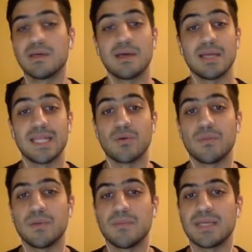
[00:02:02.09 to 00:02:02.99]
and that will
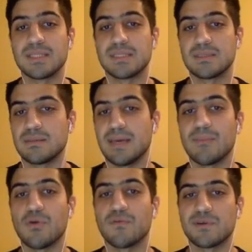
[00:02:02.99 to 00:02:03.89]
be mate, game
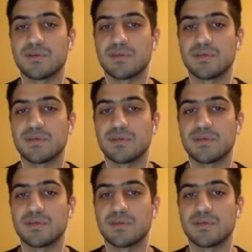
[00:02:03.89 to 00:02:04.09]
over.